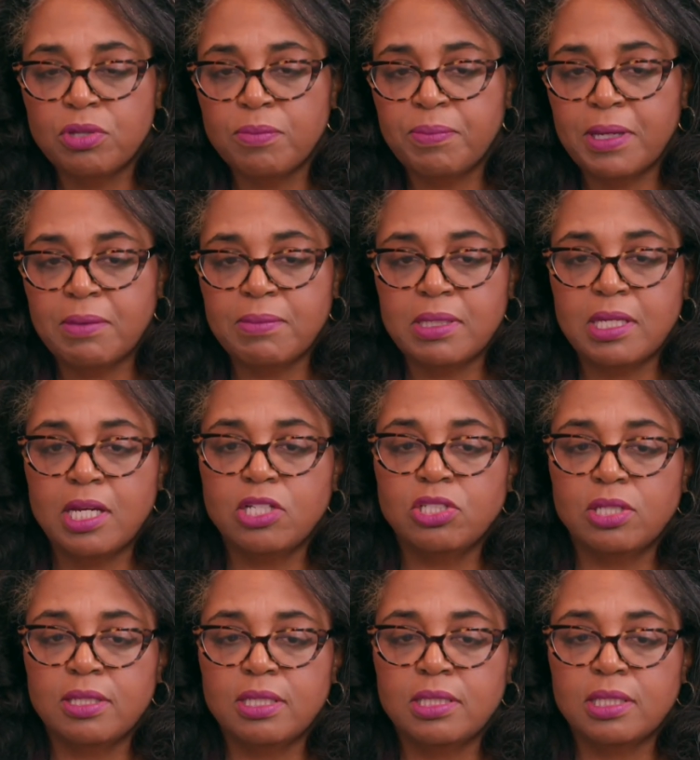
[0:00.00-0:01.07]
the
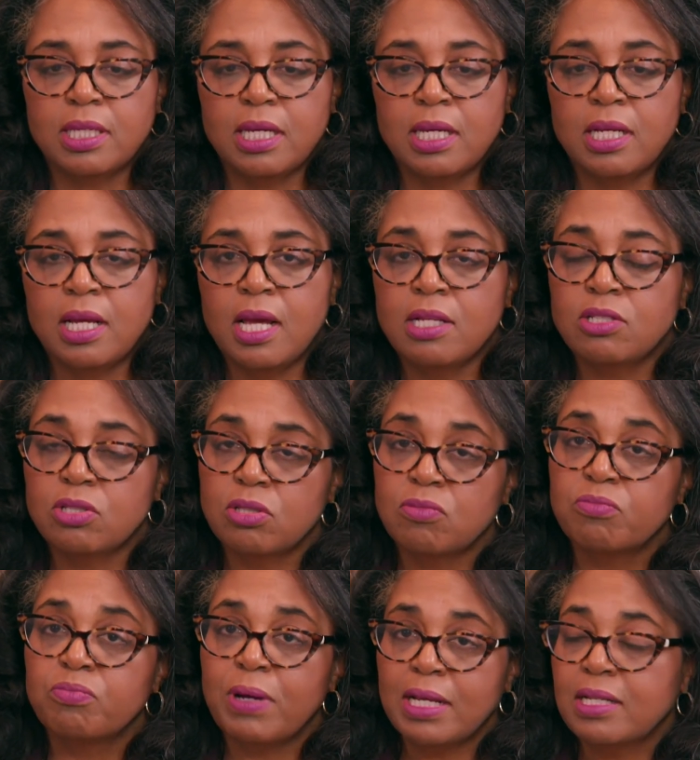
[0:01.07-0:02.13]
pigmentation of the skin, and so the
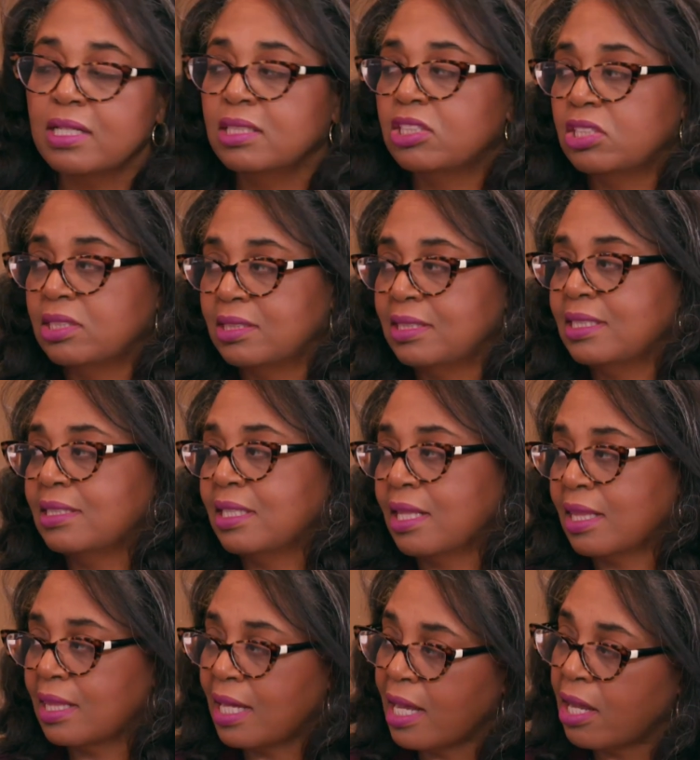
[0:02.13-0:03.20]
redness just isn't
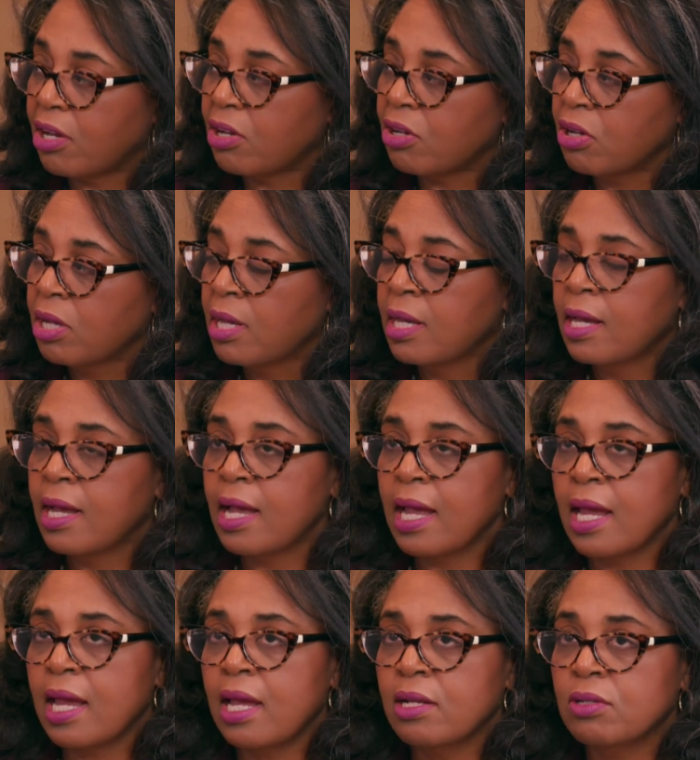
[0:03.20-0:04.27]
there.
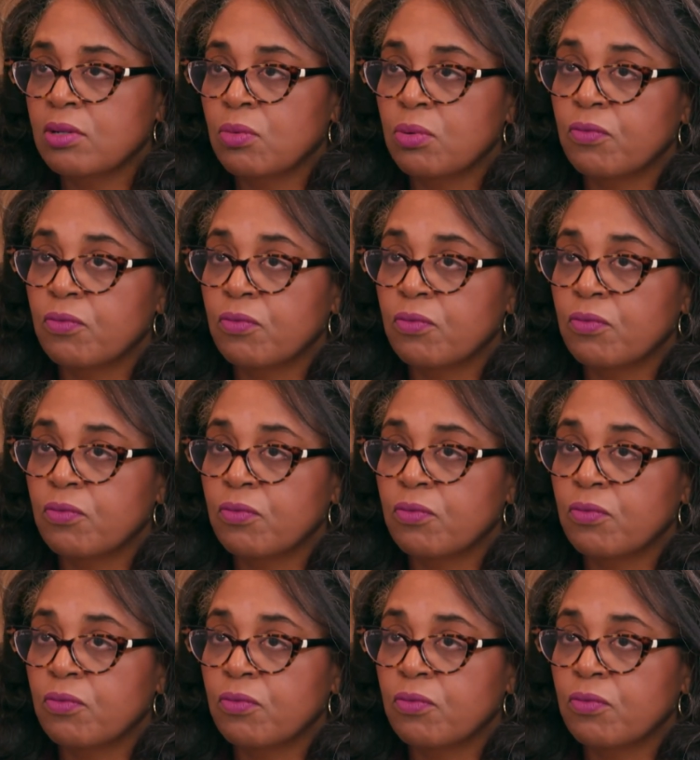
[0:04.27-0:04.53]
And